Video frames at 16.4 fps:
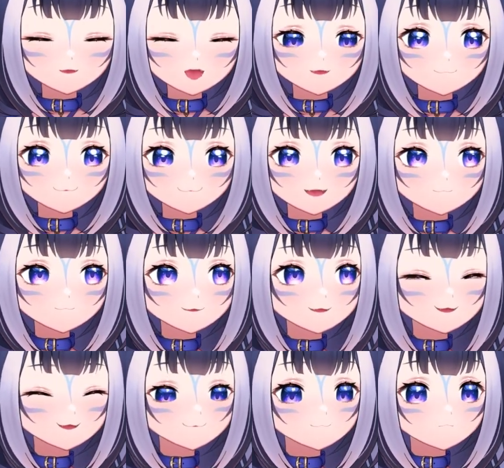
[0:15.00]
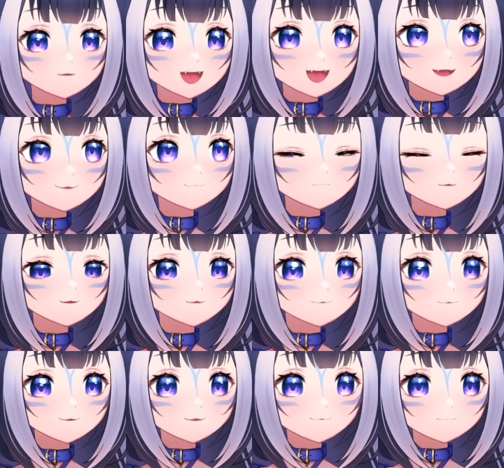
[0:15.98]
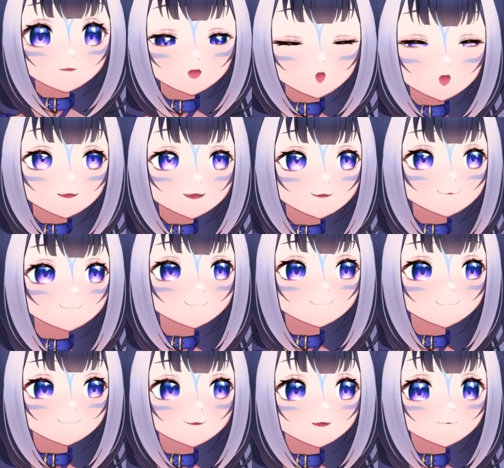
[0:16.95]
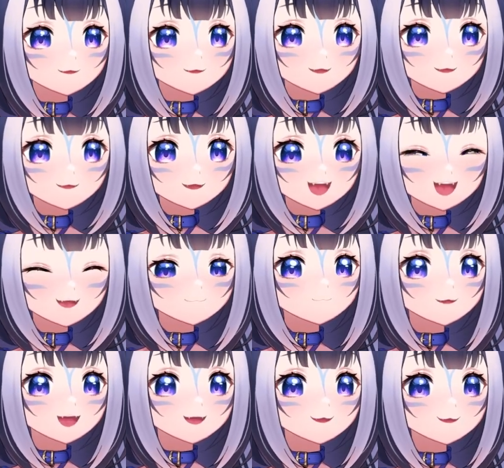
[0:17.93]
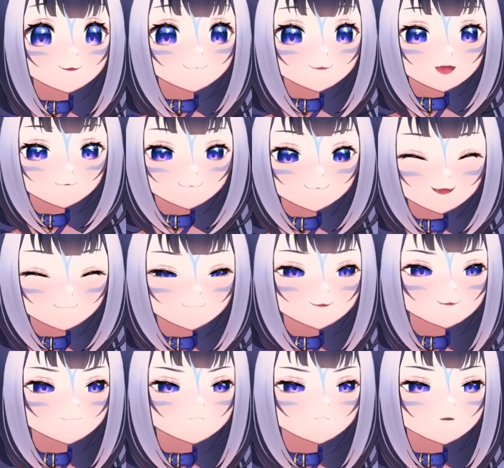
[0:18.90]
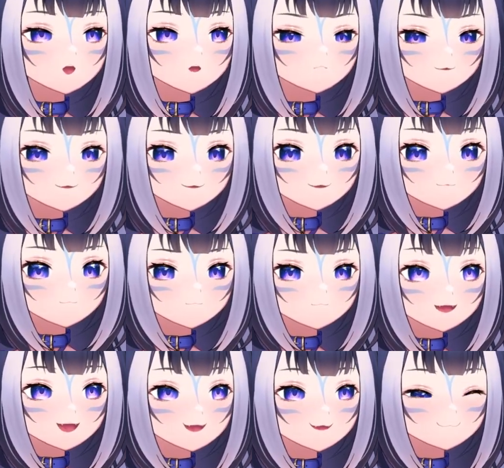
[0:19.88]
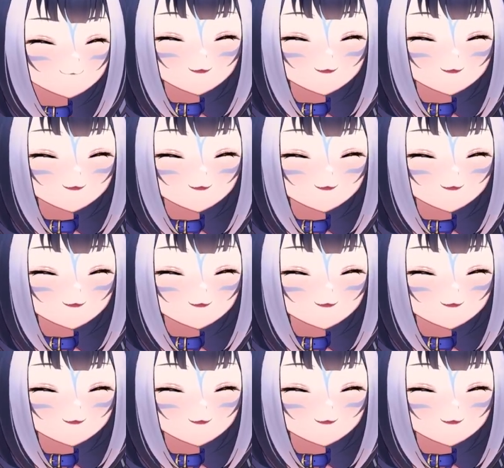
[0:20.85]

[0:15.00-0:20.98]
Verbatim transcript: every time you lean back or want to do something laying back, you always have a robe in your back. Shylily.